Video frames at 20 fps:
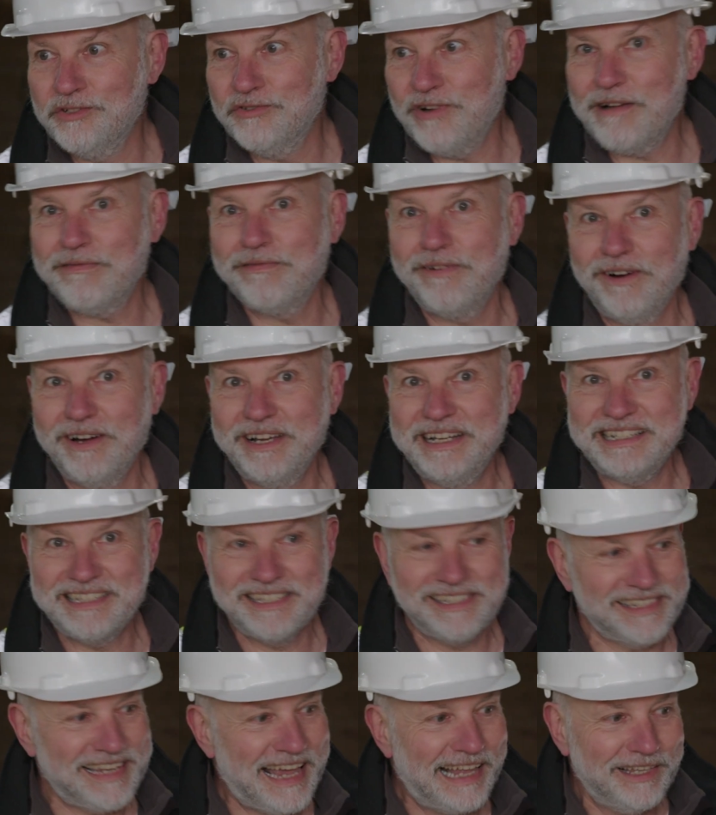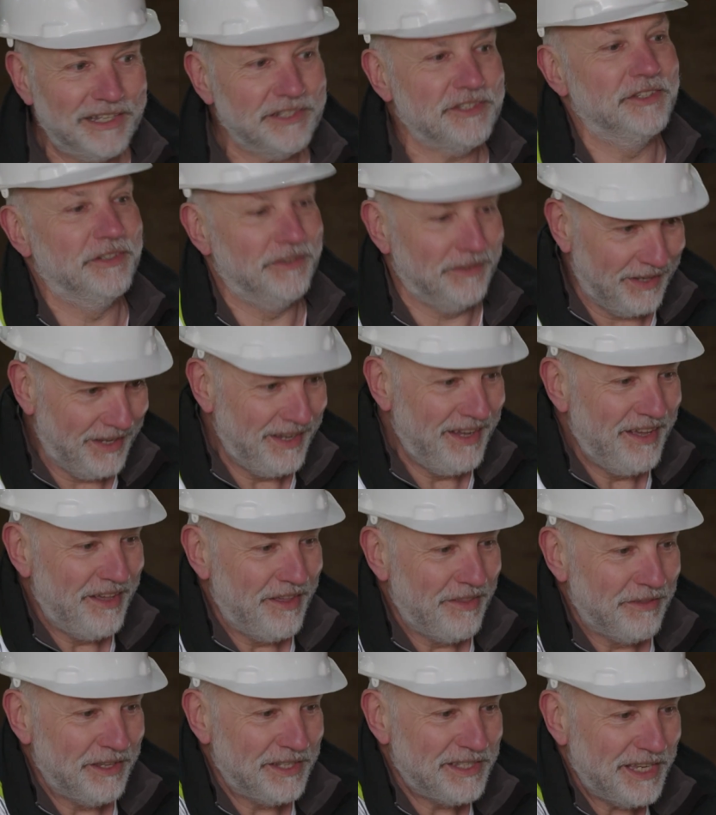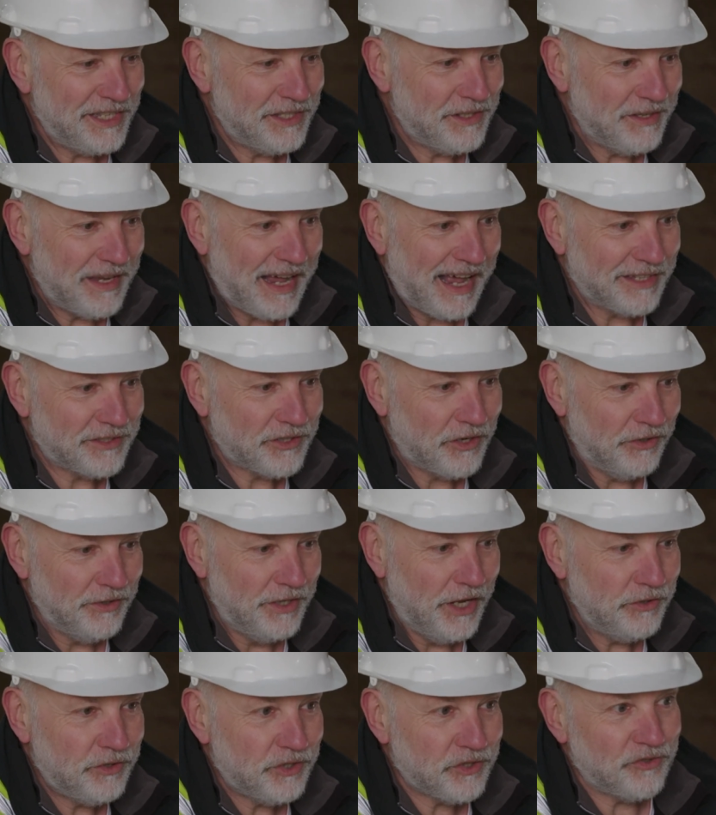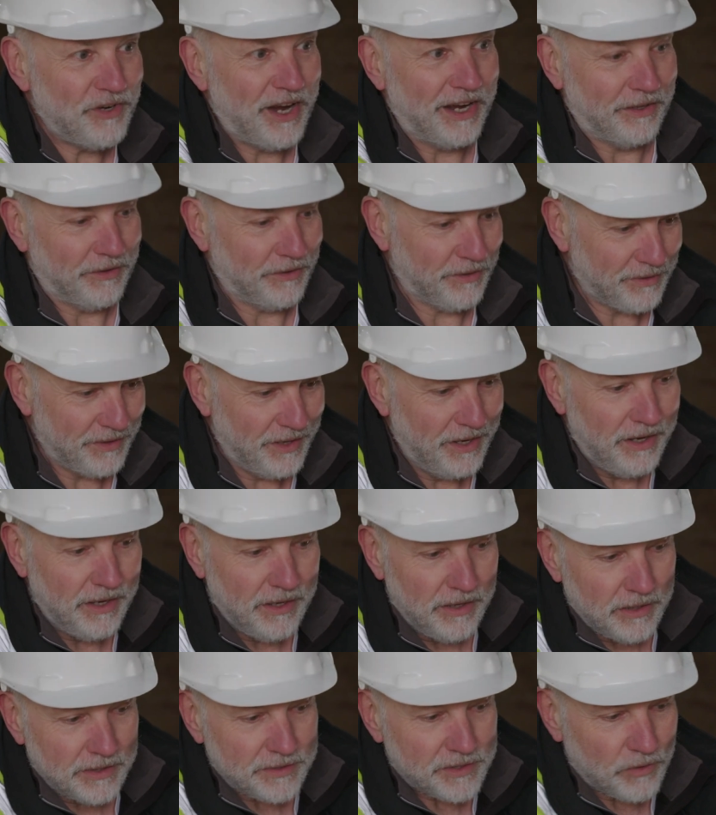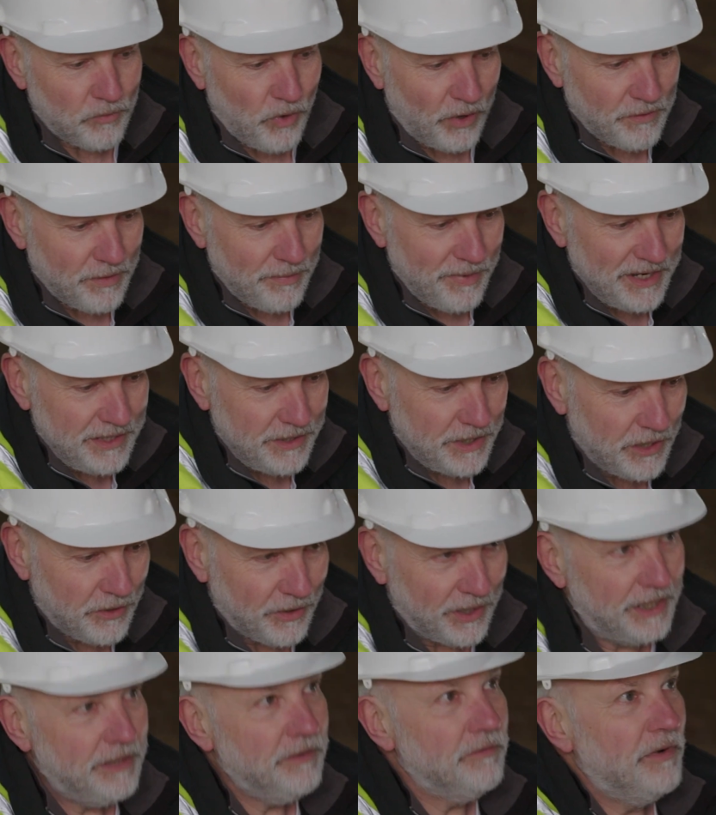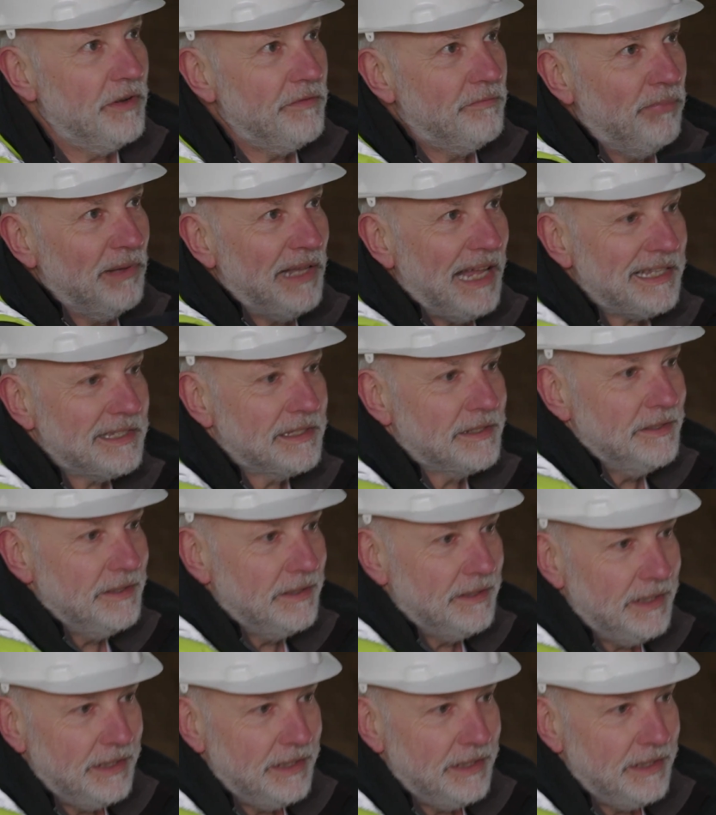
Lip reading: graphite skeleton that has got no strength. So what we've been doing, we've blasted